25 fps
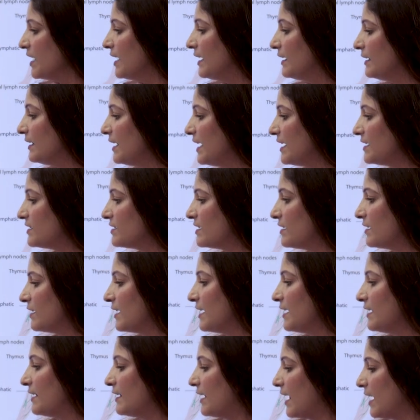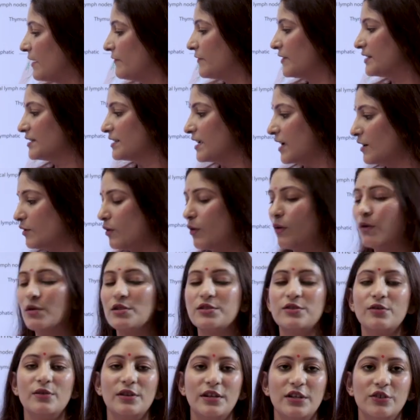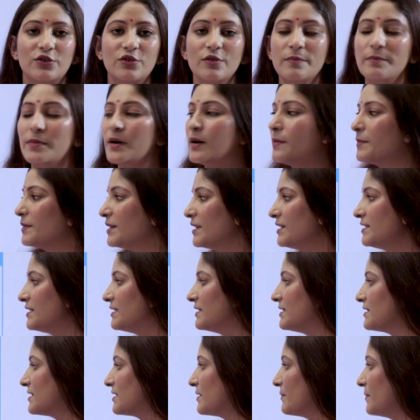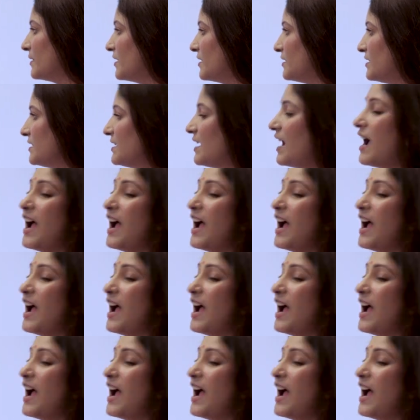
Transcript: Later in life, it can also lead to permanent disability.